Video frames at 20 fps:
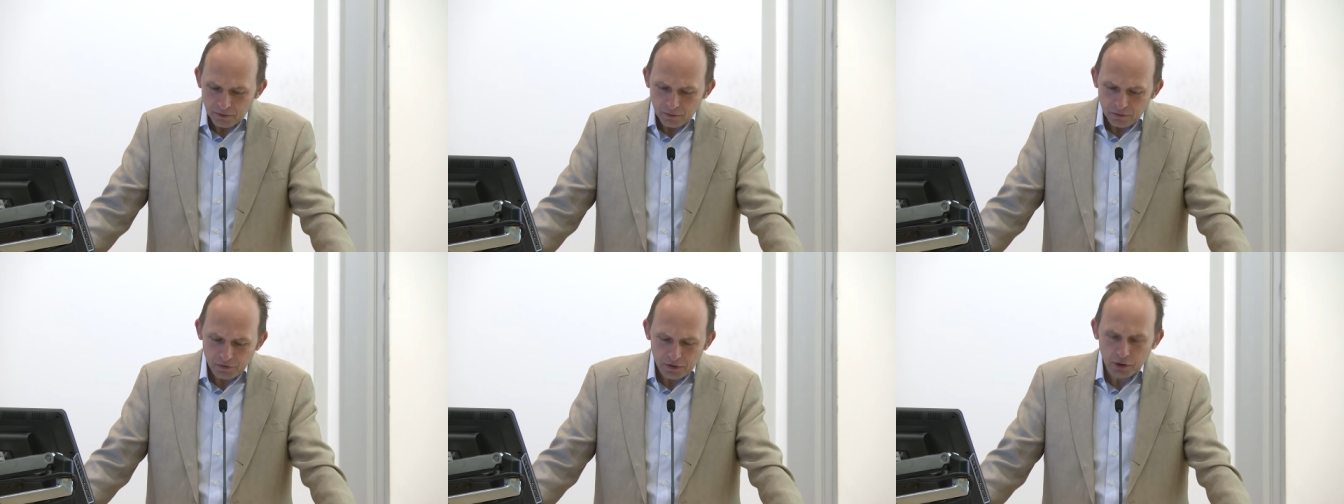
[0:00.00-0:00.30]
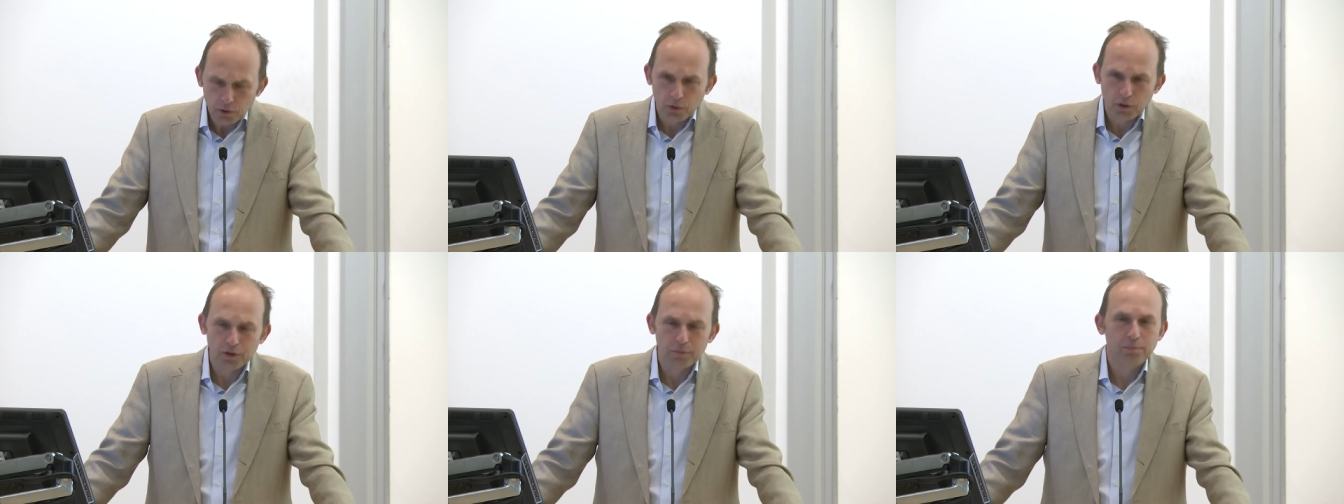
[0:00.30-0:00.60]

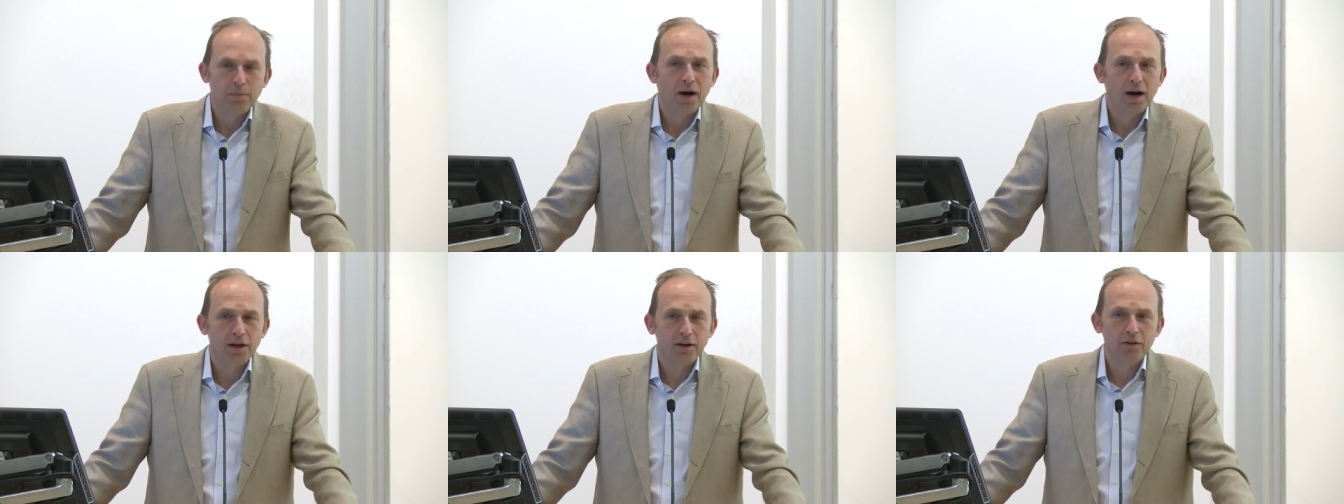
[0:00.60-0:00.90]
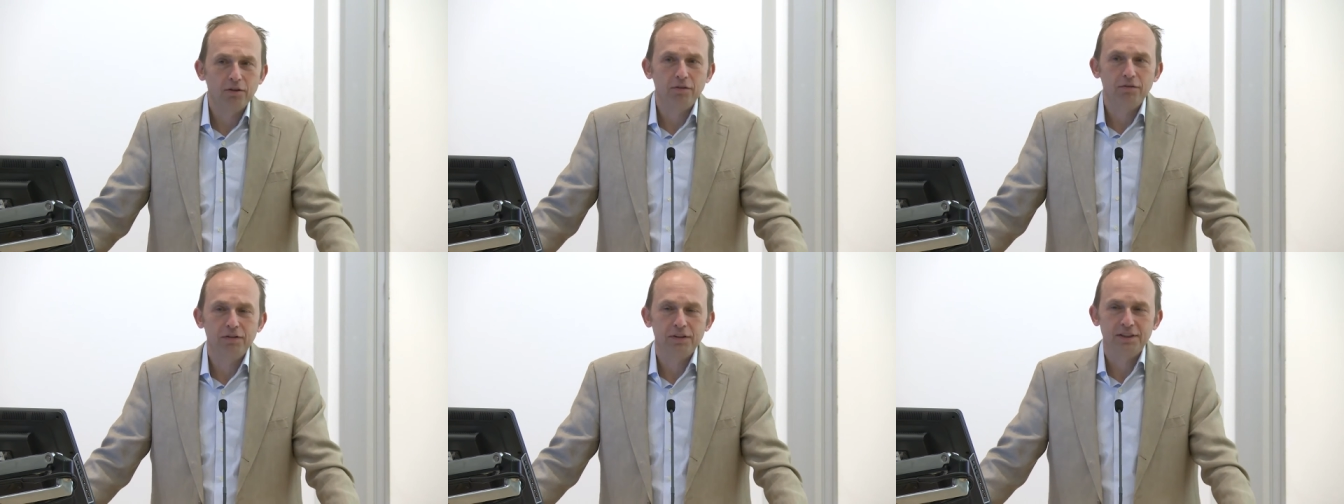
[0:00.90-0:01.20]
fewer
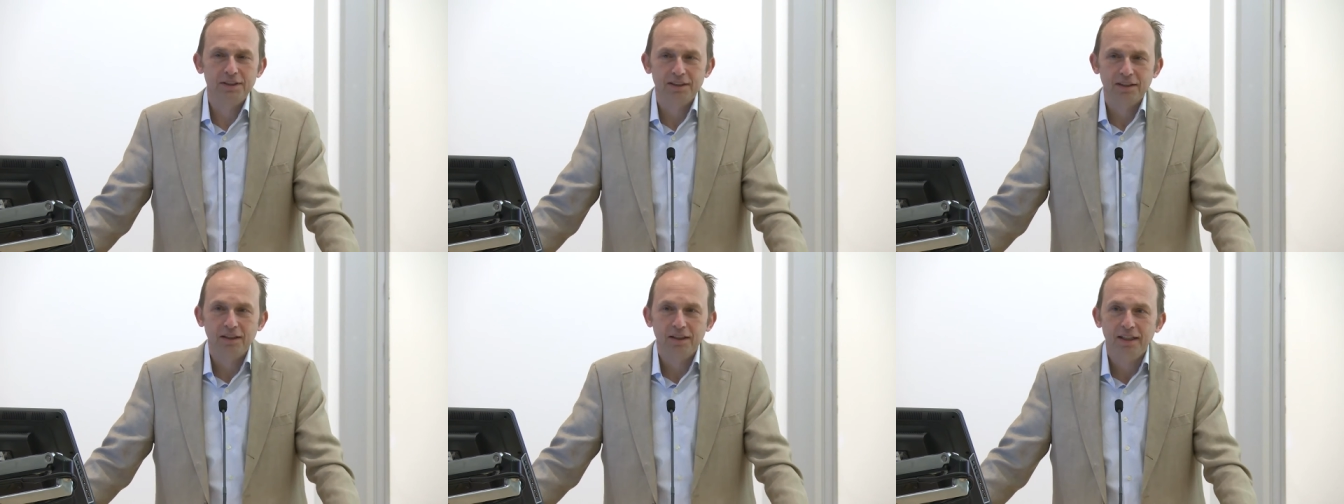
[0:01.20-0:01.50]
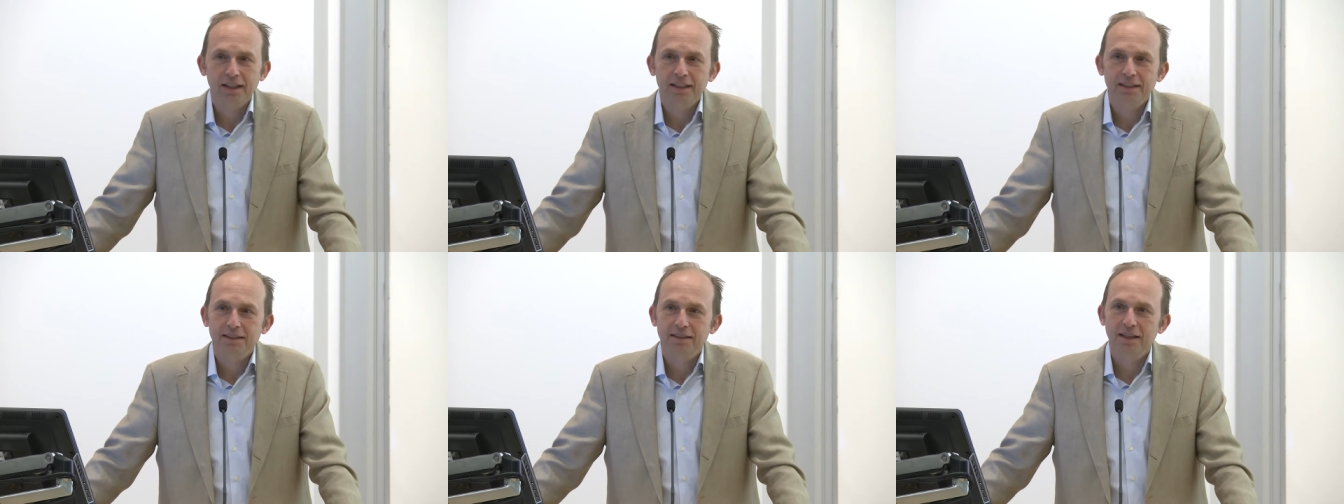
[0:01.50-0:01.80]
modern
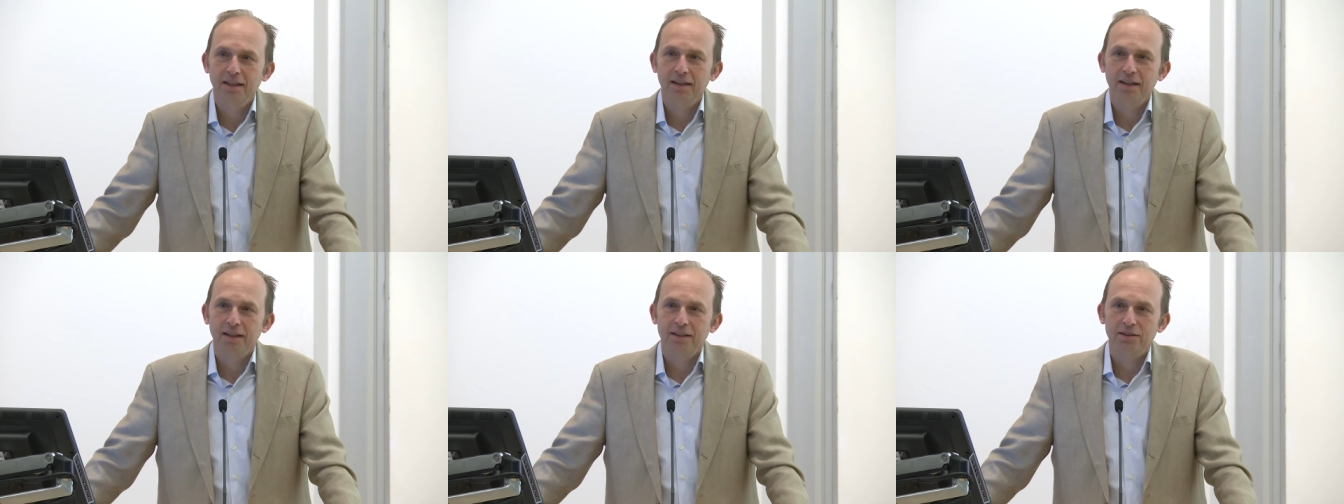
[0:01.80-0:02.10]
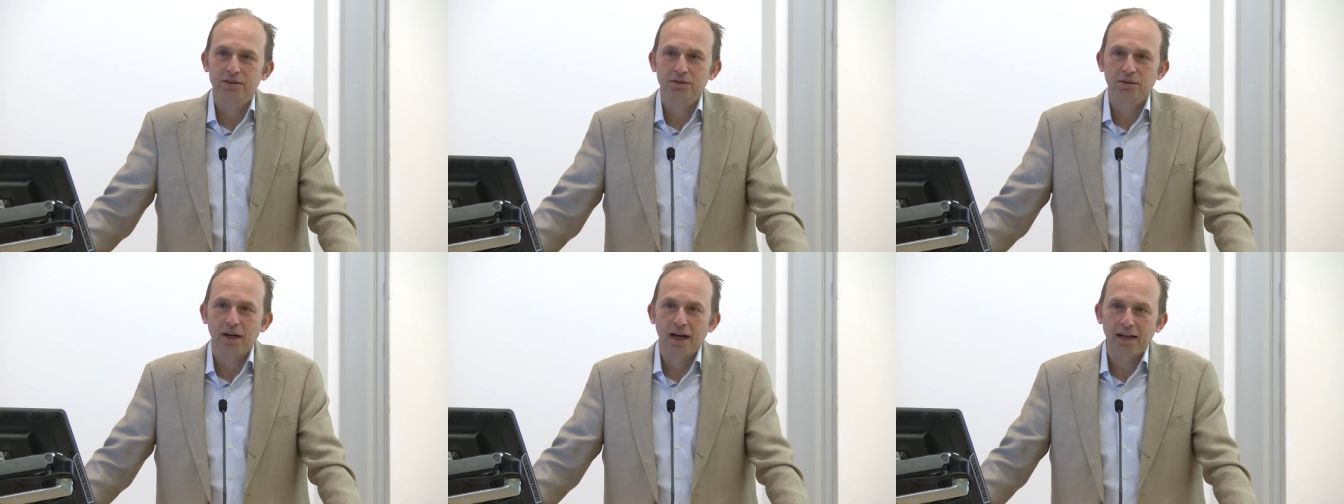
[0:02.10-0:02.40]
facilities than
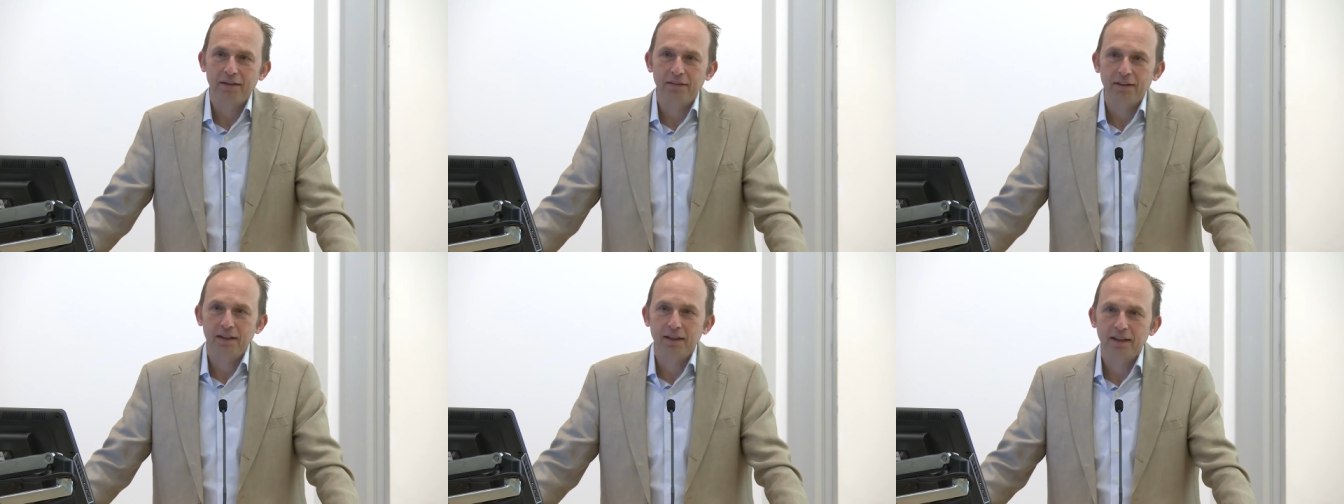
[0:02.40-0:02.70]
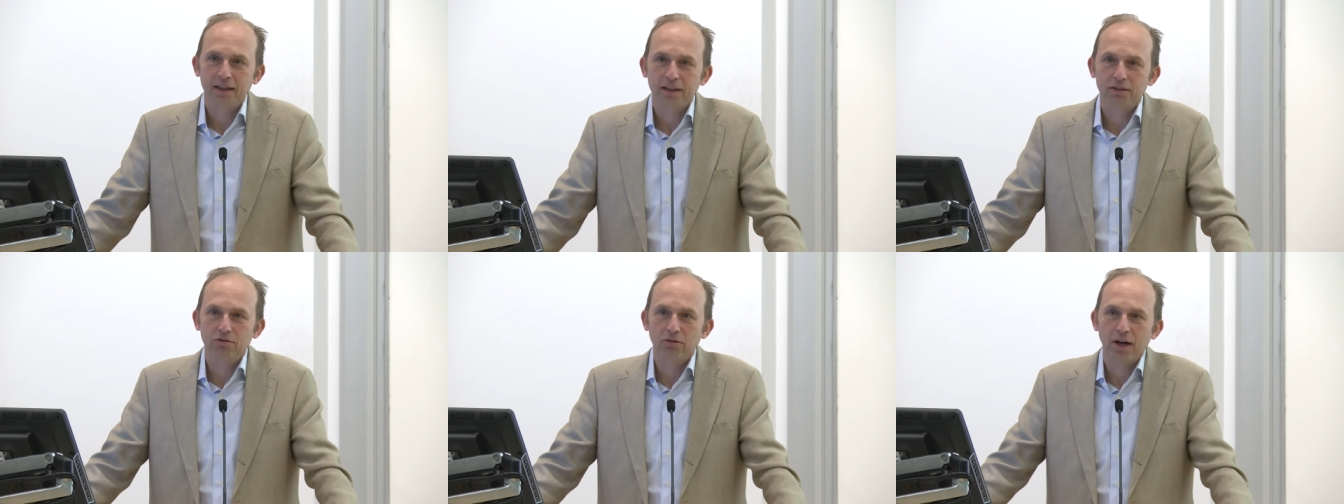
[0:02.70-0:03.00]
its Ivy
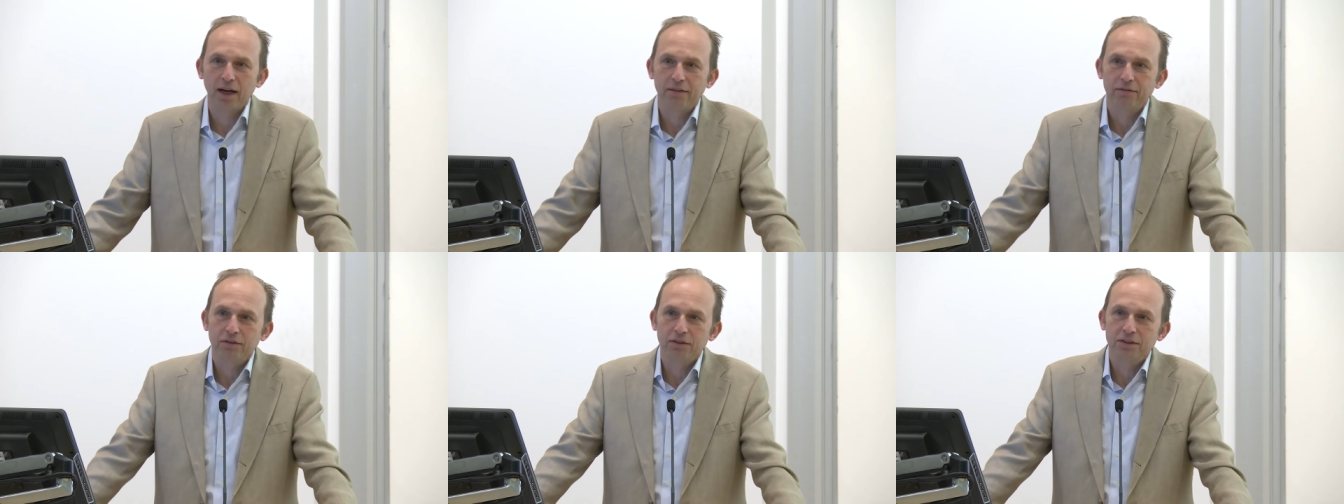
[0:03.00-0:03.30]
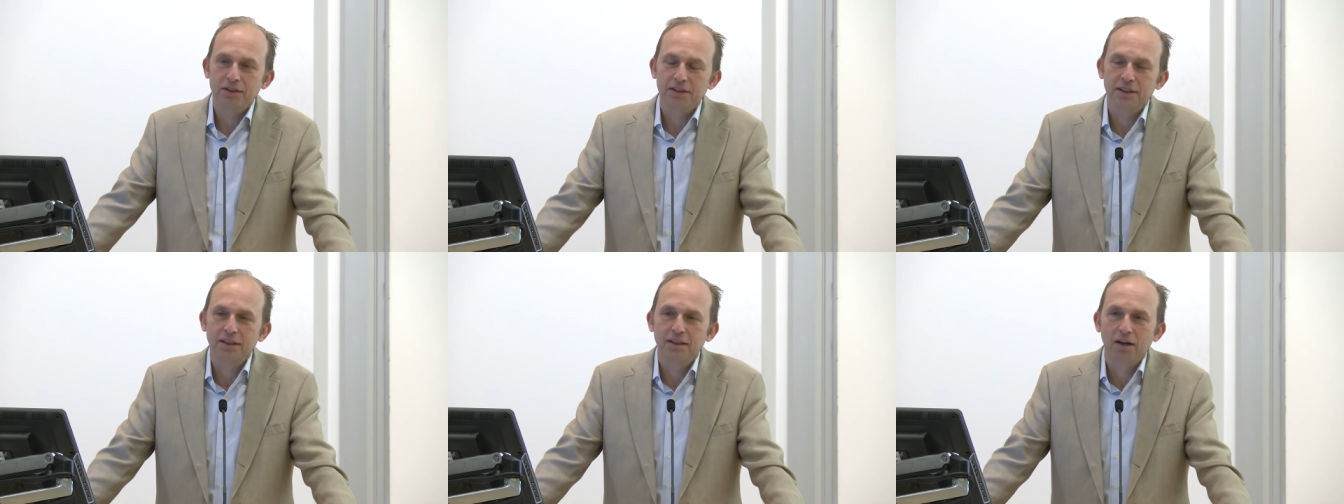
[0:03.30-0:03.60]
League
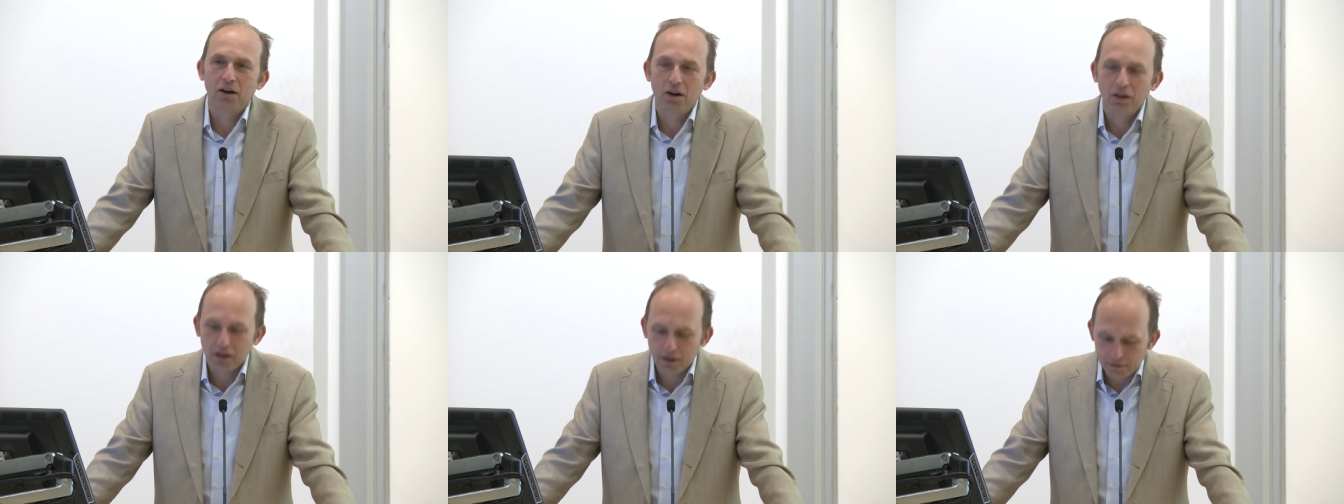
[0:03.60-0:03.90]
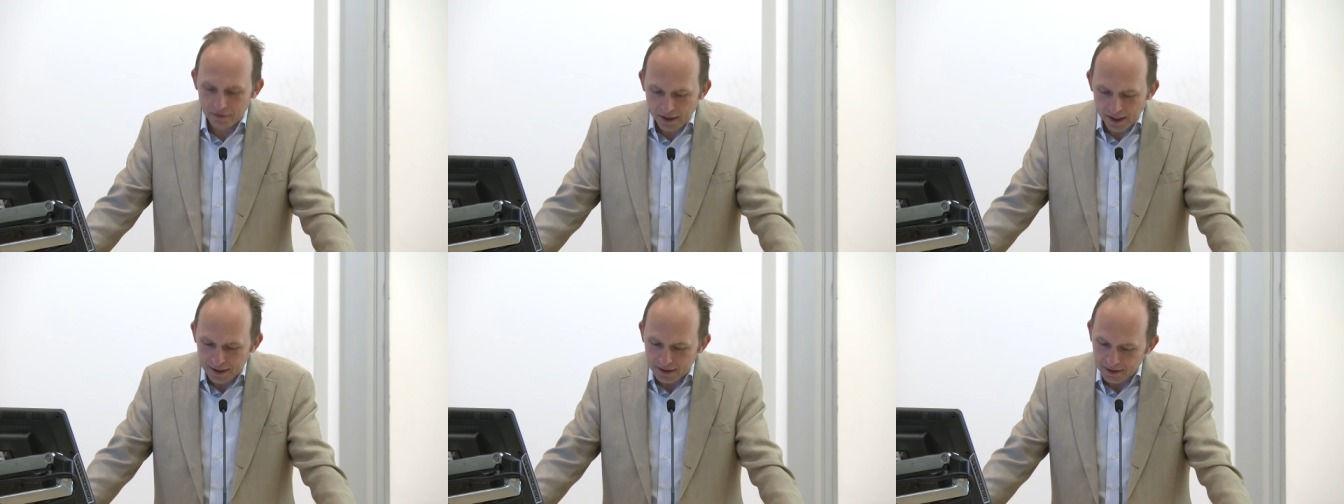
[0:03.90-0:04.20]
rivals, and all of
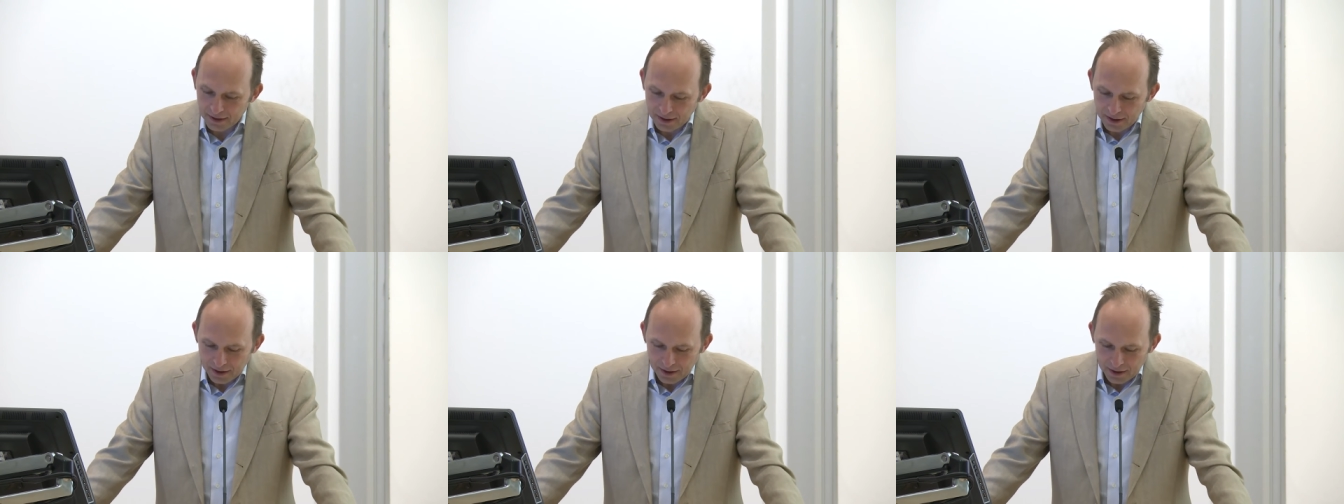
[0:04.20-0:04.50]
that